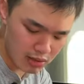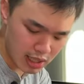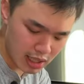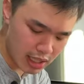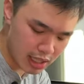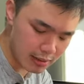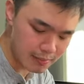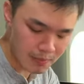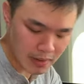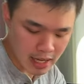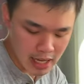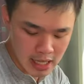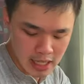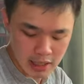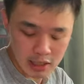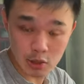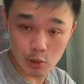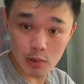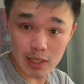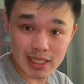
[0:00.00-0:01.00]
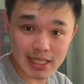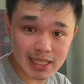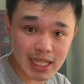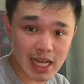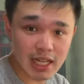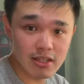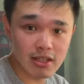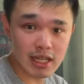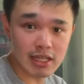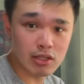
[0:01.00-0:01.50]
it. To its
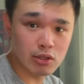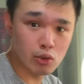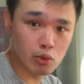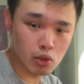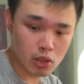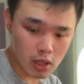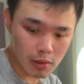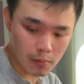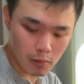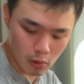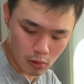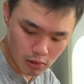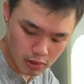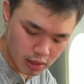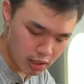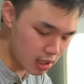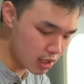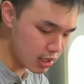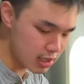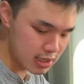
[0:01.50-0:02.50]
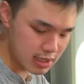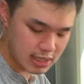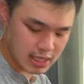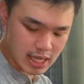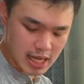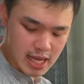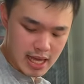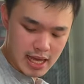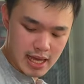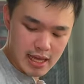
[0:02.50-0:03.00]
side, you get two cup holders.
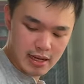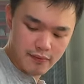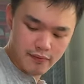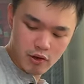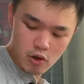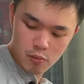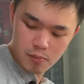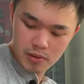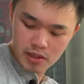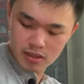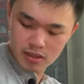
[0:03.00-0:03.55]
And if you open this